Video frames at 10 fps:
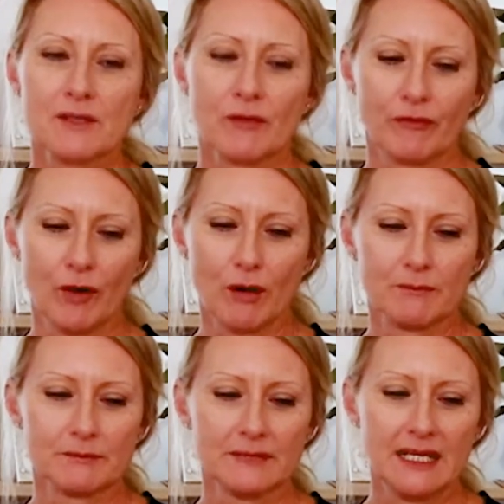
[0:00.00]

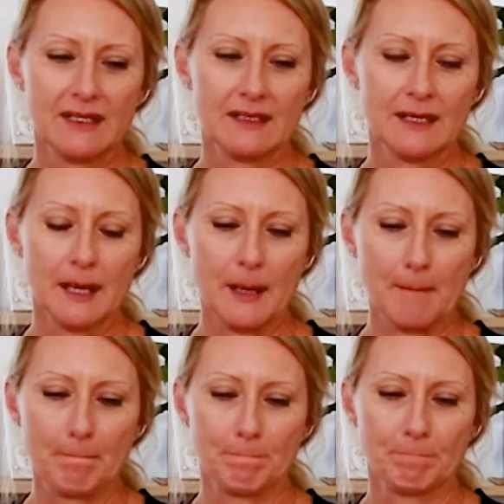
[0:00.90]
from in
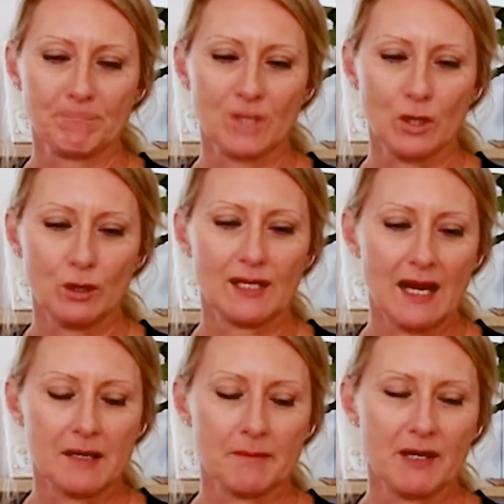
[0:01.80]
the UK and
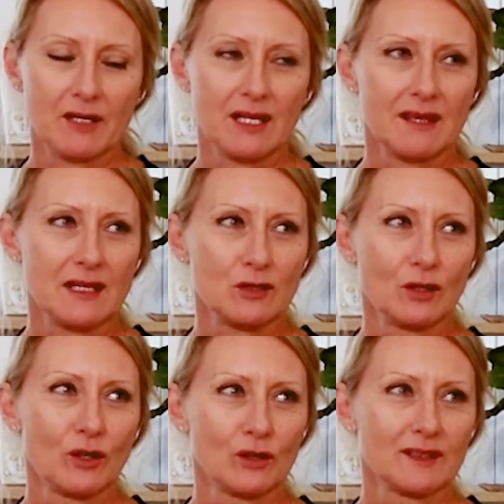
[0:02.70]
America. They do
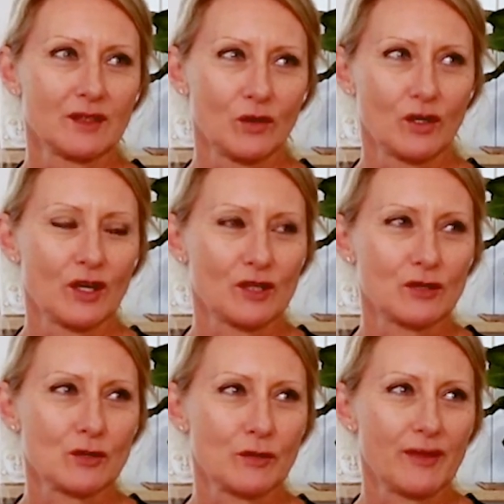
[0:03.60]
call it
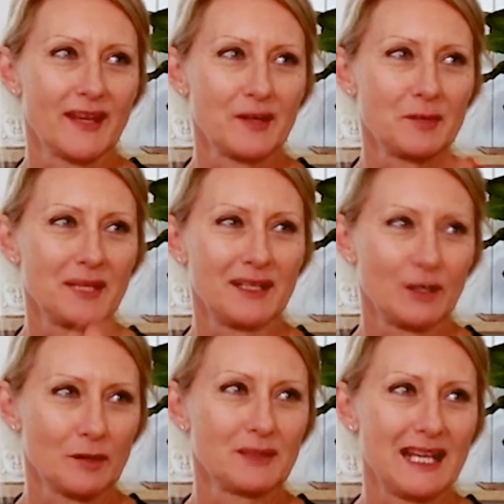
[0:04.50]
horticultural therapy, and a lot
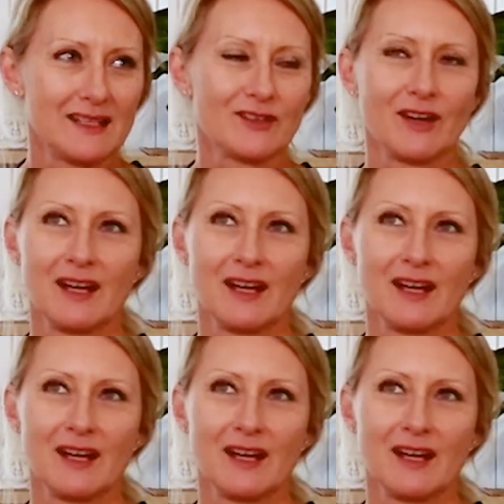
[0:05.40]
of parts around